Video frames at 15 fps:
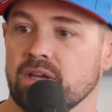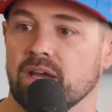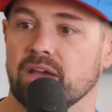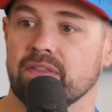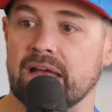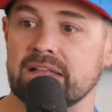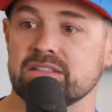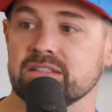
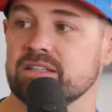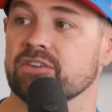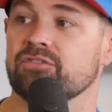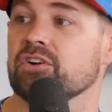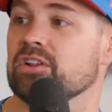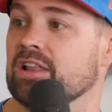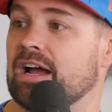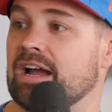and that's a
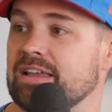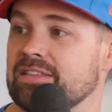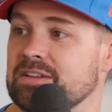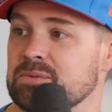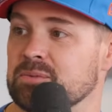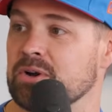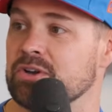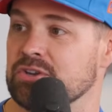different line
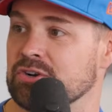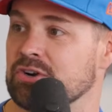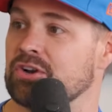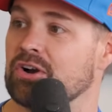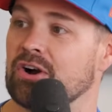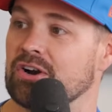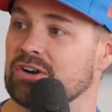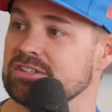than what your
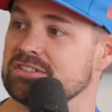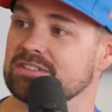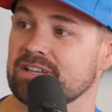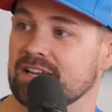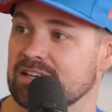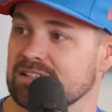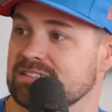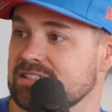car is
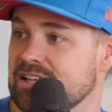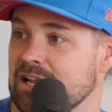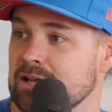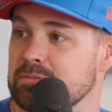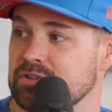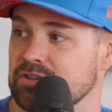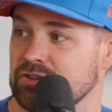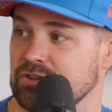kind of set
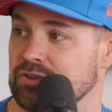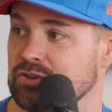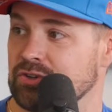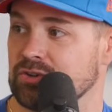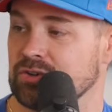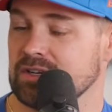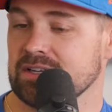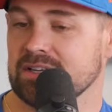up to
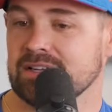do.